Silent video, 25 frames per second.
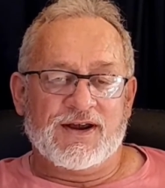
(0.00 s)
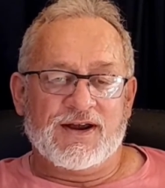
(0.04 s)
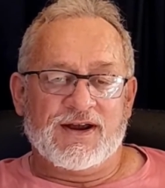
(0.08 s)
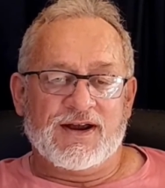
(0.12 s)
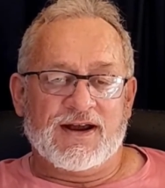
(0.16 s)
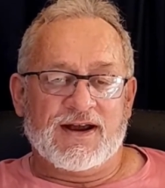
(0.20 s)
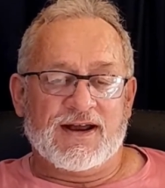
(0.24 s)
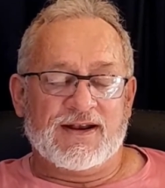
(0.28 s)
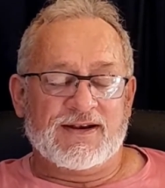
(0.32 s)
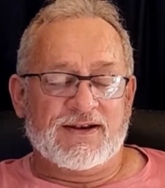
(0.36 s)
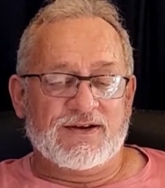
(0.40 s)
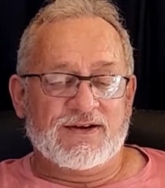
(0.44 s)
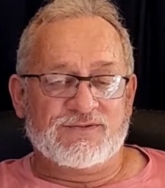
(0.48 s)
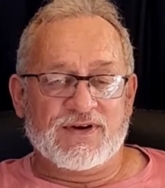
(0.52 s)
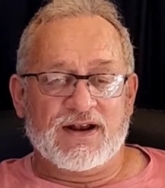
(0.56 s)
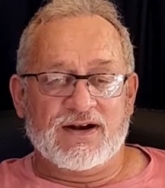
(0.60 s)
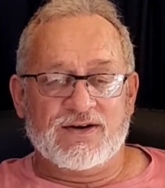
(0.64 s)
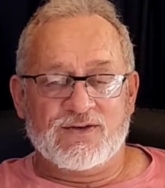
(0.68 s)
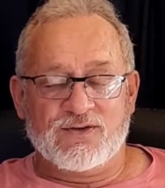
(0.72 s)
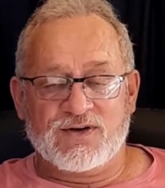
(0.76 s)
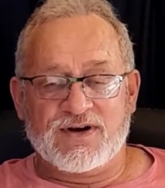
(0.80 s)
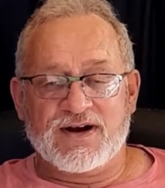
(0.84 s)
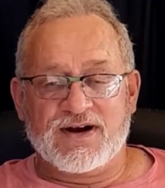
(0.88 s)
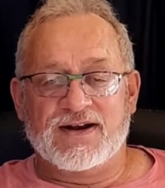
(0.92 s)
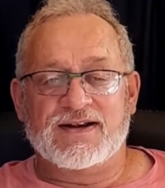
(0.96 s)
And if I
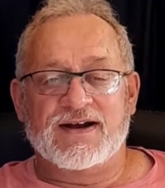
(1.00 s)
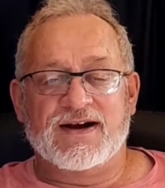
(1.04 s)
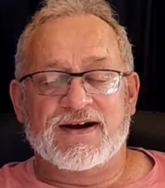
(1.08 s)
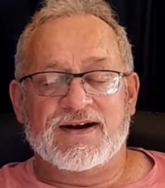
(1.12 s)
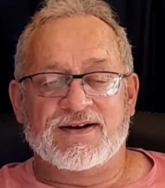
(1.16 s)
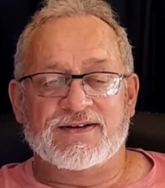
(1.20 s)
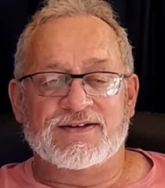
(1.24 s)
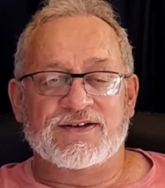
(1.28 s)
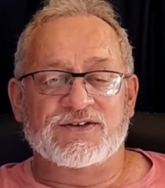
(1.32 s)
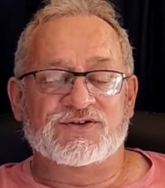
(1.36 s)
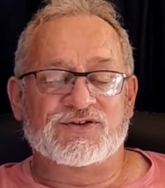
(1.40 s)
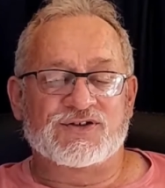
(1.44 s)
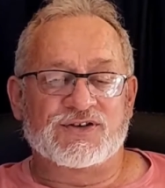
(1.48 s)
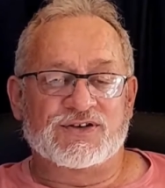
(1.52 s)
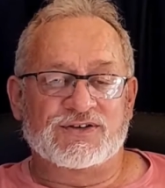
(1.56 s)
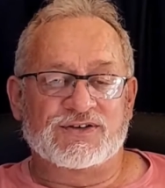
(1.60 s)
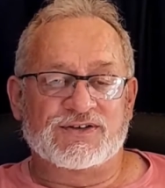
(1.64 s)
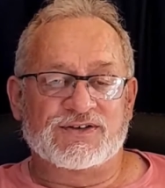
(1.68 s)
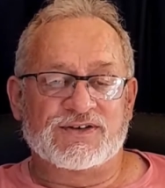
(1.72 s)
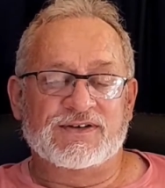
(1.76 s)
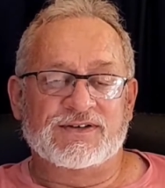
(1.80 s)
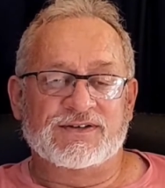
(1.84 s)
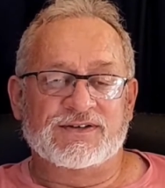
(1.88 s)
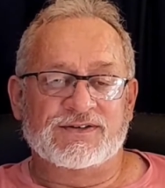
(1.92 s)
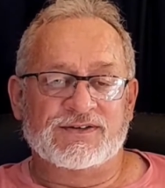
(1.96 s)
look at how the
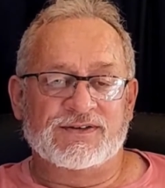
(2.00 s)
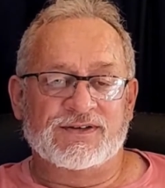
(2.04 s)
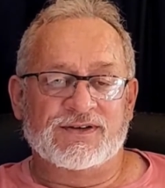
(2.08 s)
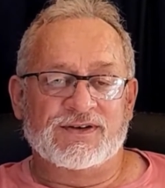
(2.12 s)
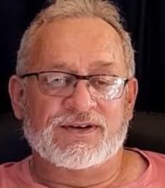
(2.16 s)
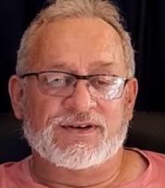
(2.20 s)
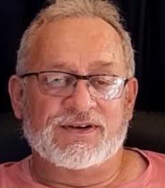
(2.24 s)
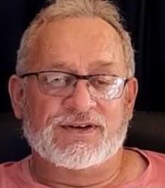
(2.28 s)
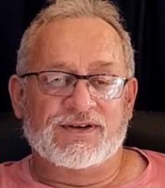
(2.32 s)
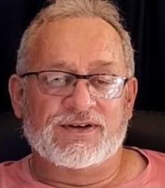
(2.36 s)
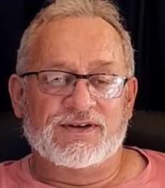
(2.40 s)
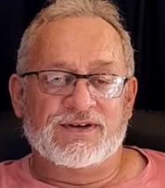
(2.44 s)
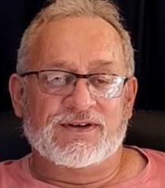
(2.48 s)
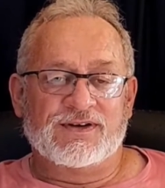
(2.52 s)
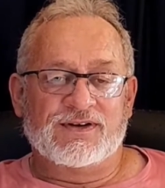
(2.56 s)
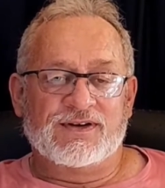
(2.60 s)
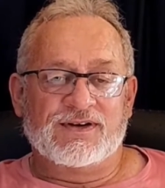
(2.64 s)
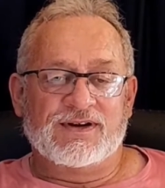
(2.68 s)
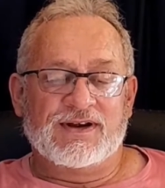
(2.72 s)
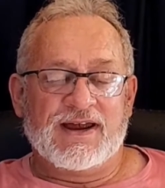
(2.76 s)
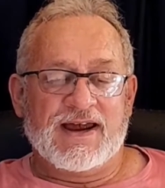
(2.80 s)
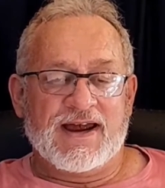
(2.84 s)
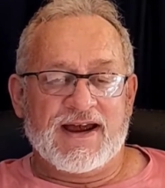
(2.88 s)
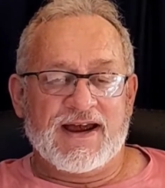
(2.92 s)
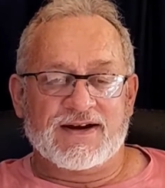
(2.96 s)
children
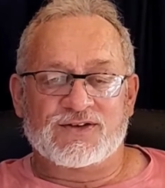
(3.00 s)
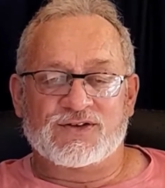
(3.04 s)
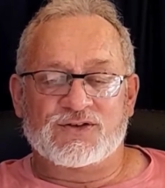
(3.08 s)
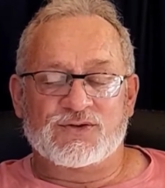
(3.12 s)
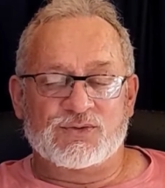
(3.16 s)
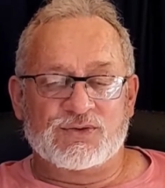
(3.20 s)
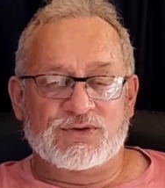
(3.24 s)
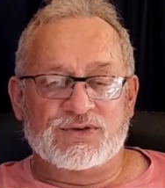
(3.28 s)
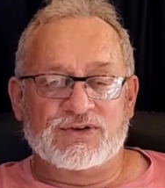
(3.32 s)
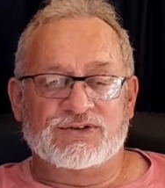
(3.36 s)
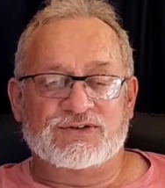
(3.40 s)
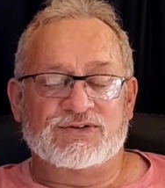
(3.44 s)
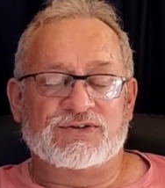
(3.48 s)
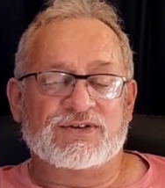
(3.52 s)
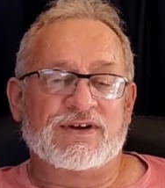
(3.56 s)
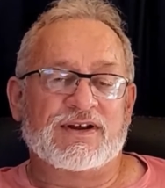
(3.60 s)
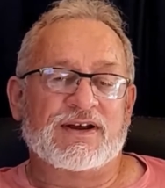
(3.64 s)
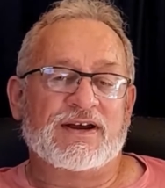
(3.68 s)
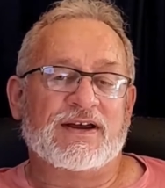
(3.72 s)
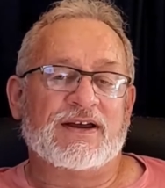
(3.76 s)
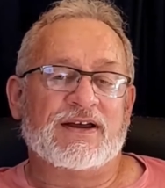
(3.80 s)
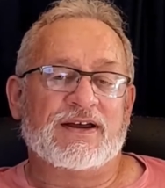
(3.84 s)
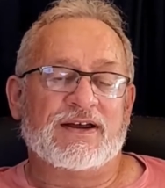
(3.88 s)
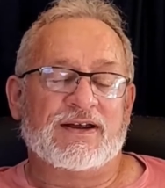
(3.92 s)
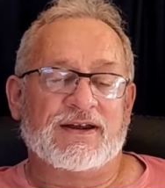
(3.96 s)
act towards
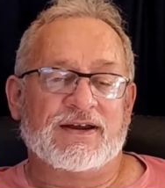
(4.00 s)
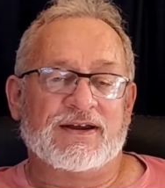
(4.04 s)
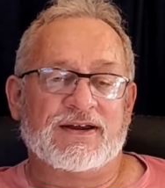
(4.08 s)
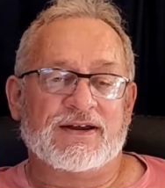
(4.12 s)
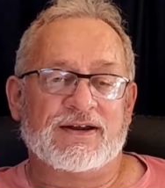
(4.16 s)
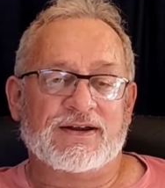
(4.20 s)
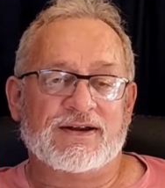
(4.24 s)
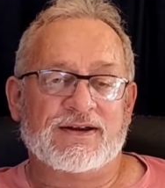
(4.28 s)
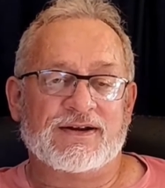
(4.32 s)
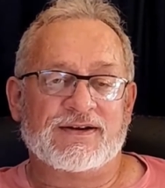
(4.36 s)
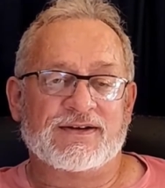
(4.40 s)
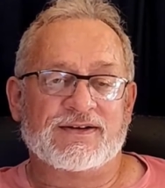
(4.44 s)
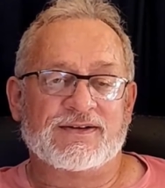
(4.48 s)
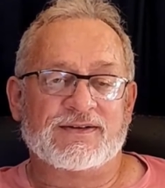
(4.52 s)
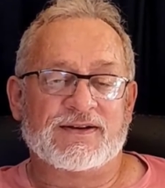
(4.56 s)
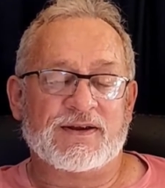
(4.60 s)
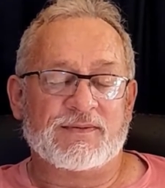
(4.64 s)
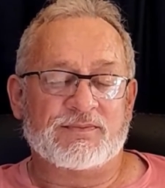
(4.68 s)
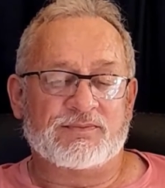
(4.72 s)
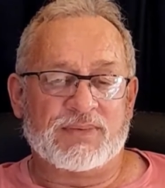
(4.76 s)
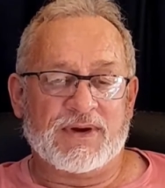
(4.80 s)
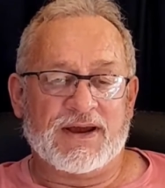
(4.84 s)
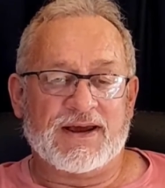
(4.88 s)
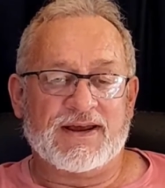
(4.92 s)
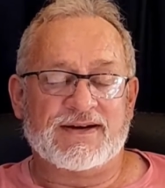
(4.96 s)
their
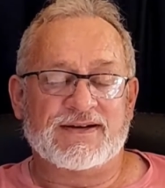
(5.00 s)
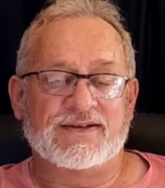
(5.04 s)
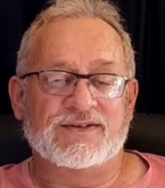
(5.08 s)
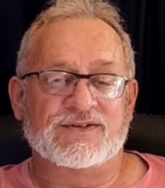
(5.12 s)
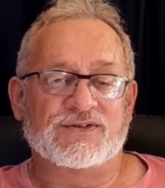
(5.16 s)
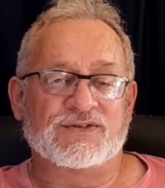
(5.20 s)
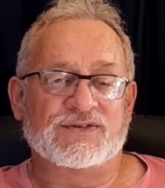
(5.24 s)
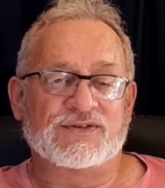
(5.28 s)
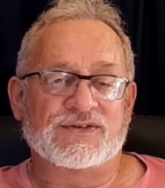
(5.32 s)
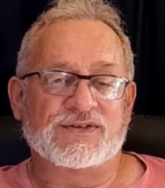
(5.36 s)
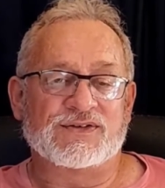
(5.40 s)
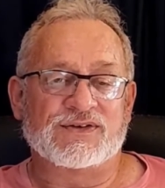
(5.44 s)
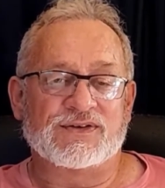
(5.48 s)
parents